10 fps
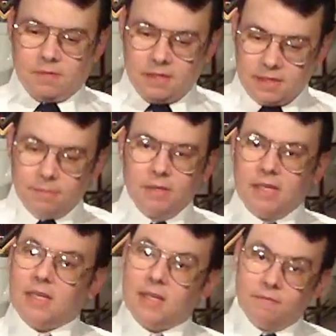It can
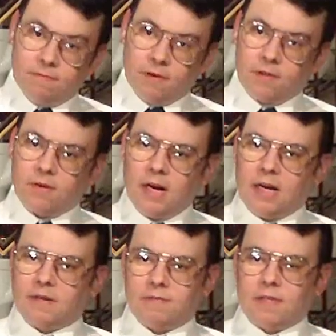be further
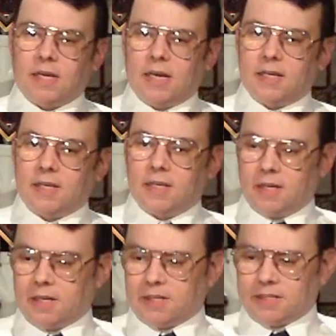out if you like,
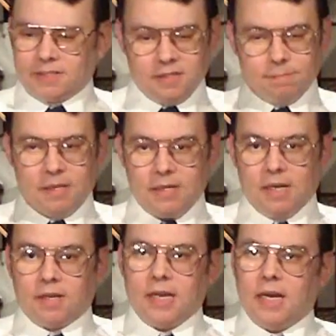
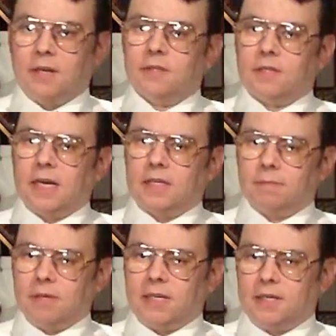depending on how you like
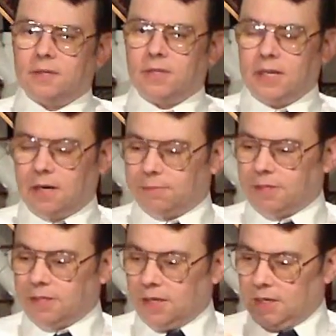to play your theremin.